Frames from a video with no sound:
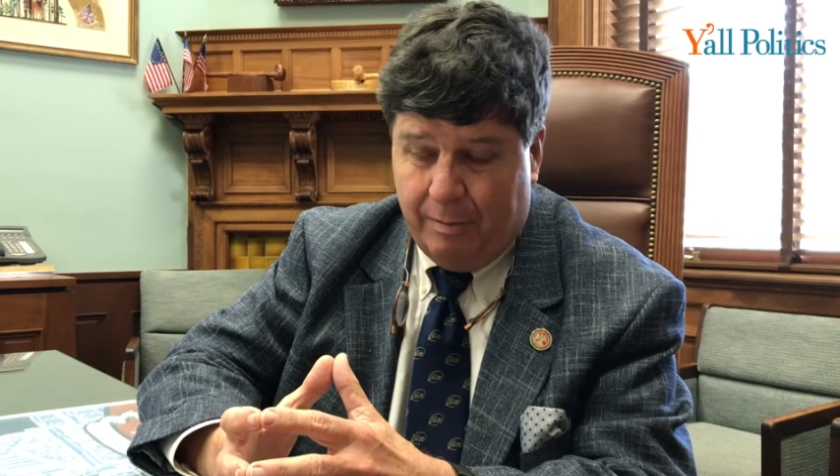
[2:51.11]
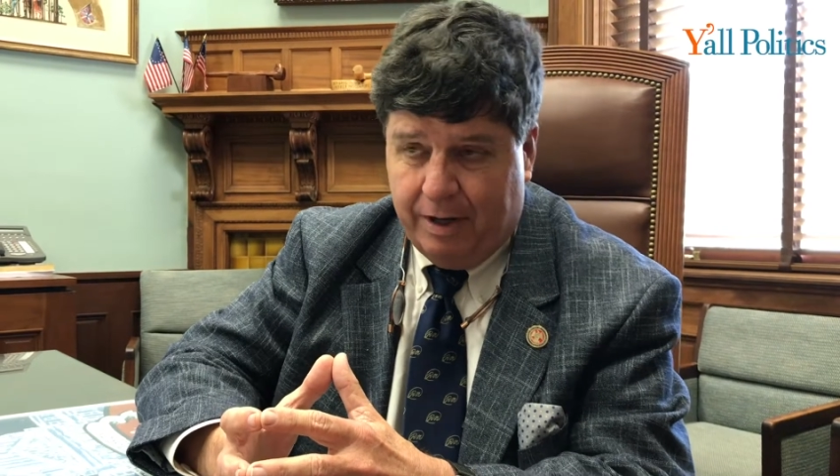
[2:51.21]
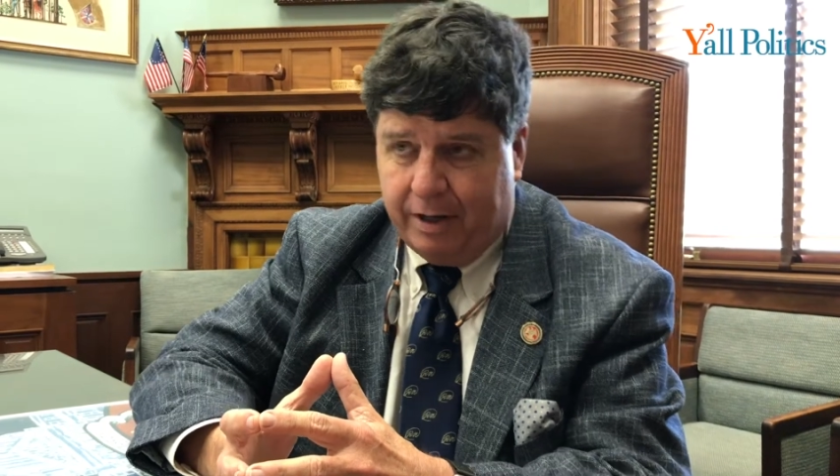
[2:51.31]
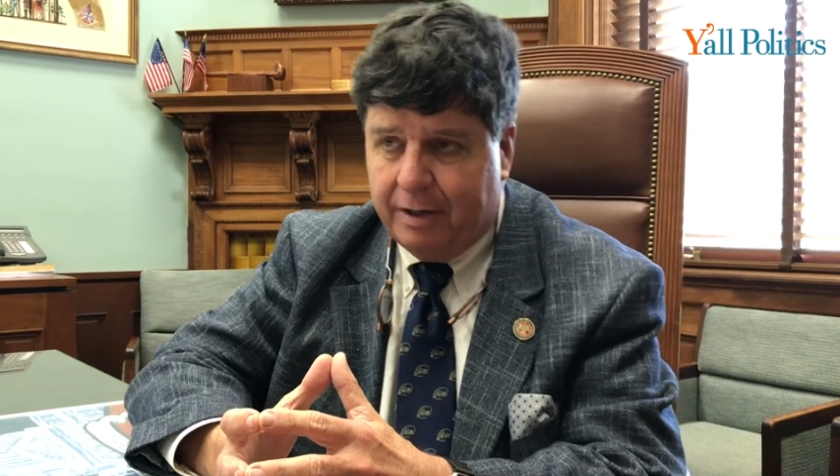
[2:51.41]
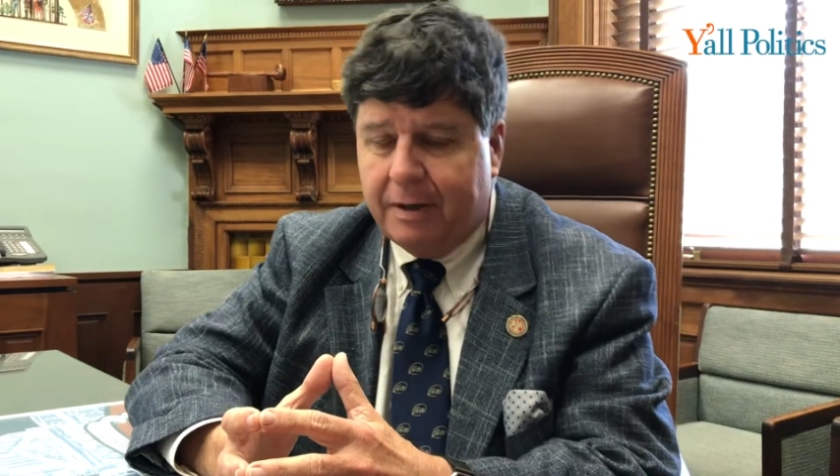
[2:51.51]

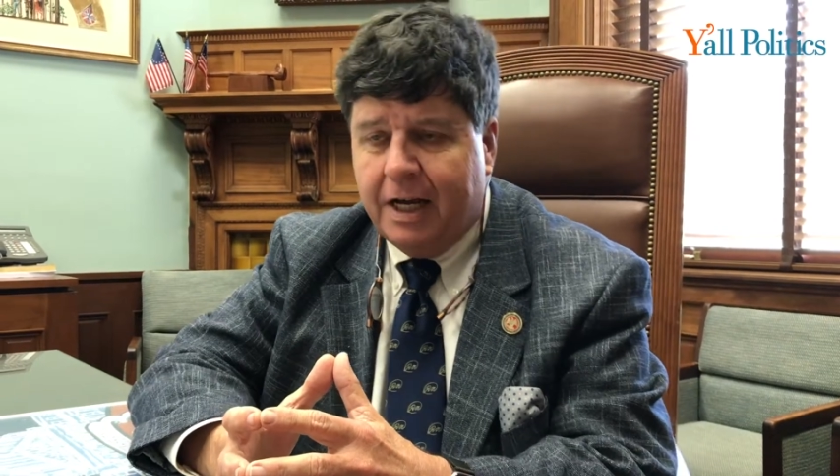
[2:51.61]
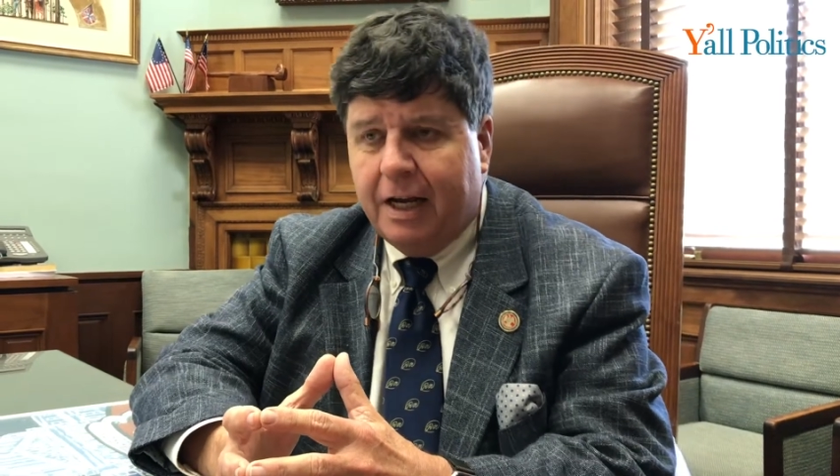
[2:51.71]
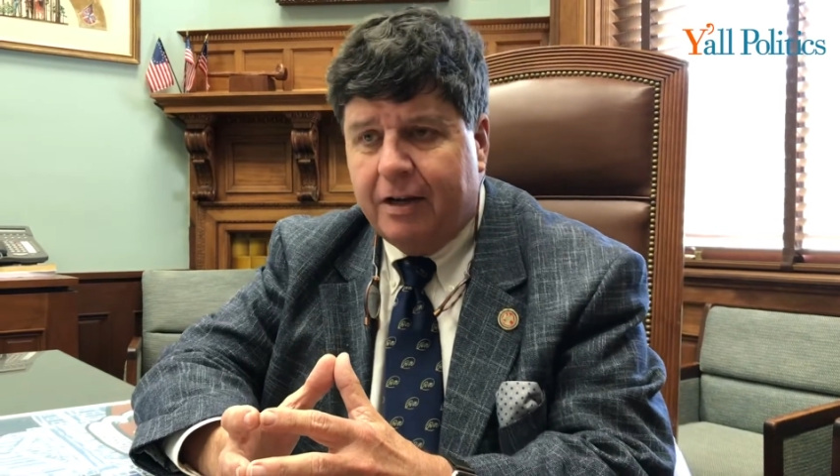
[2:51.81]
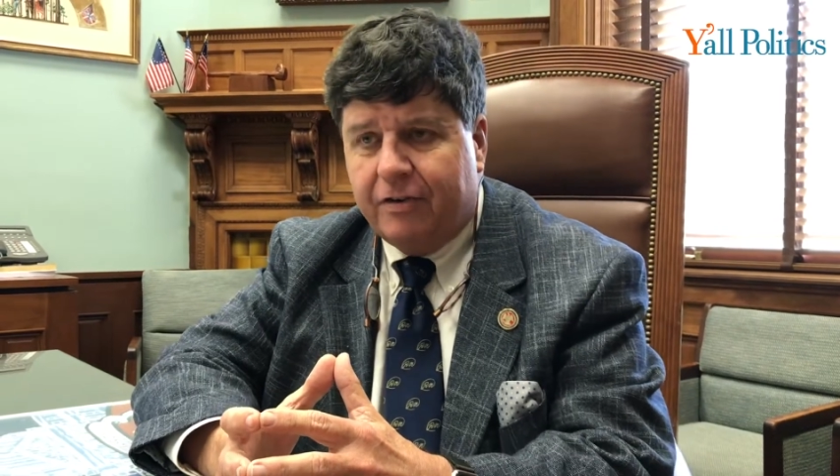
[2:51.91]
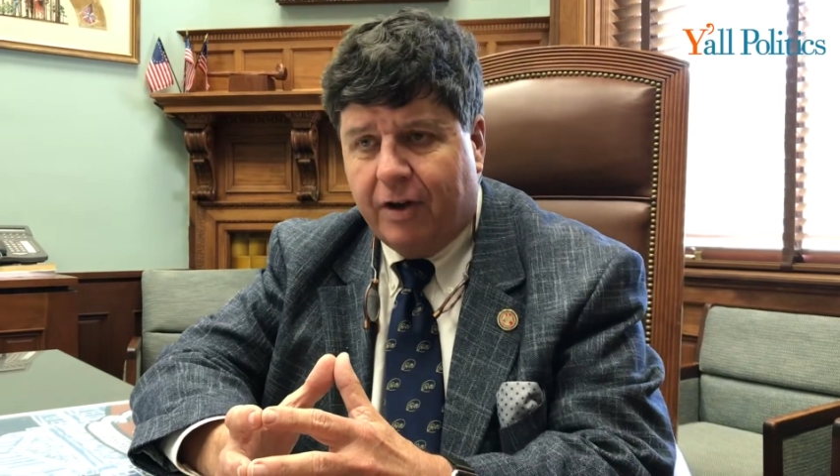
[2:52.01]
million,
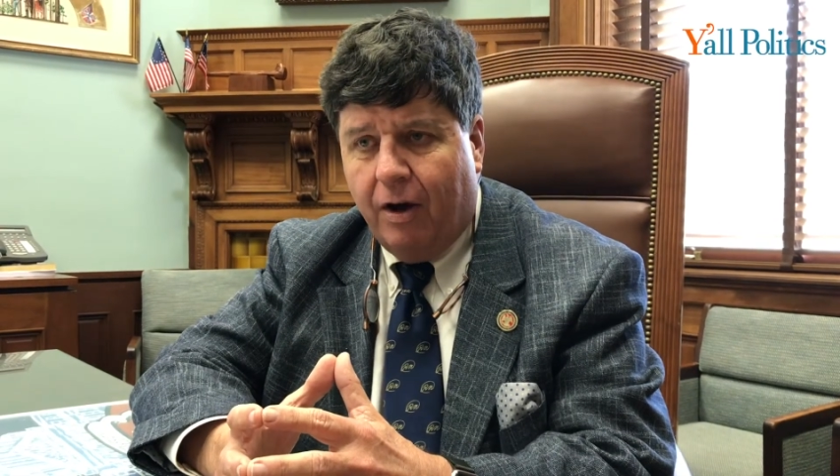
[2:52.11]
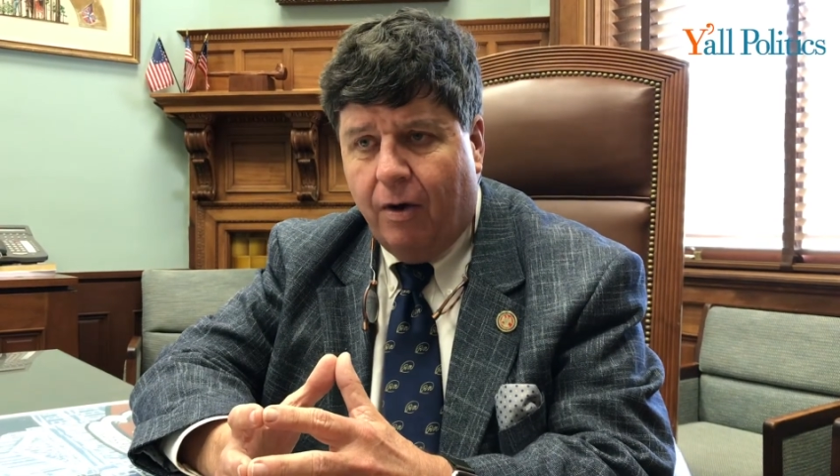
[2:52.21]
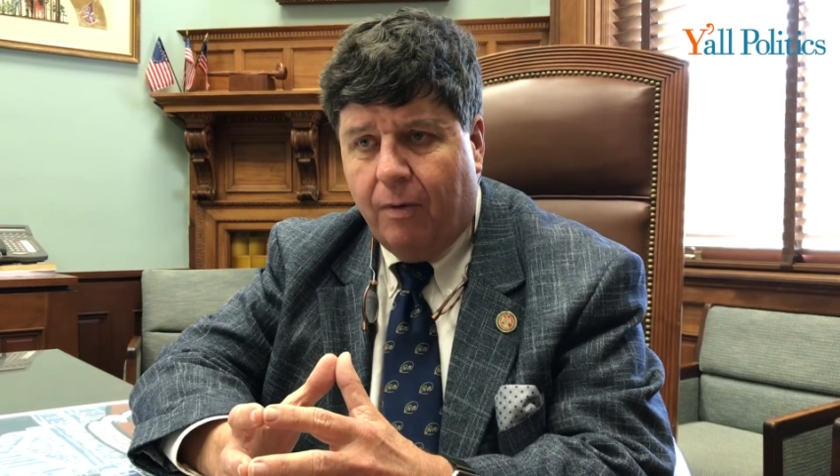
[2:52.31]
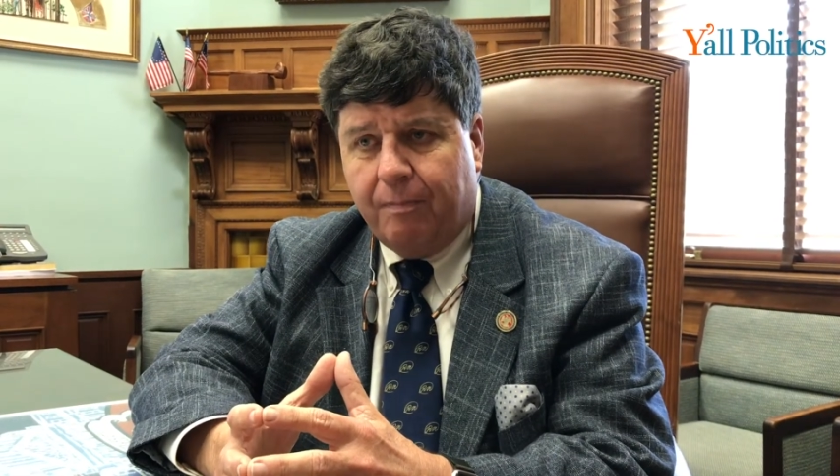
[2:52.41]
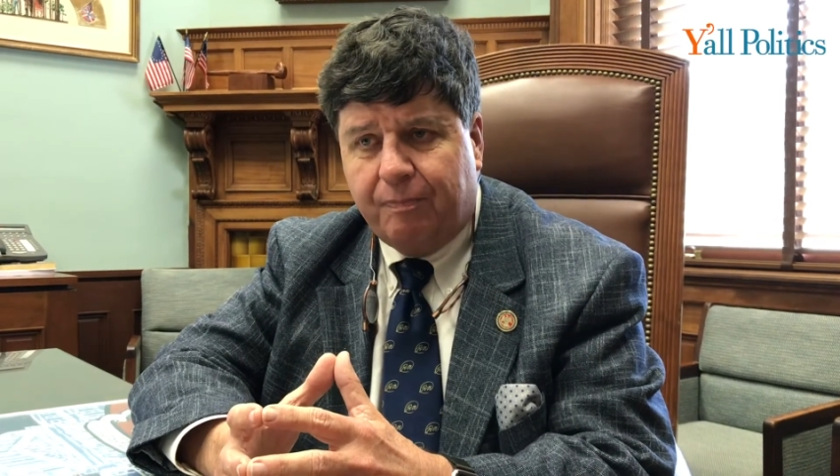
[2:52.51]

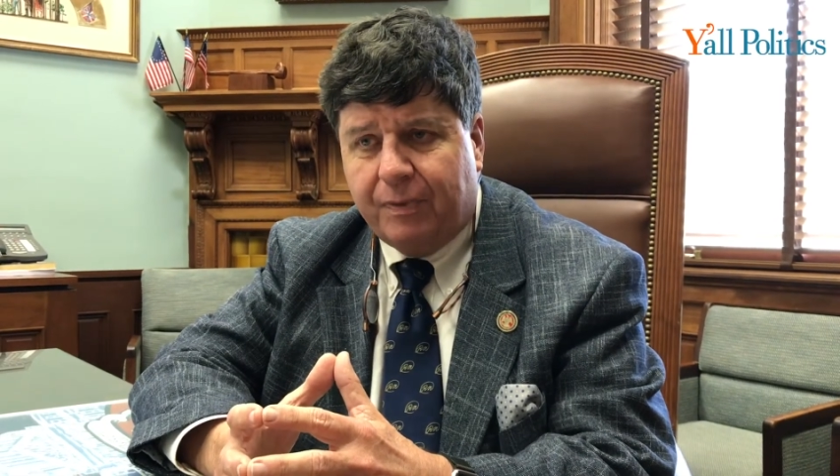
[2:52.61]
so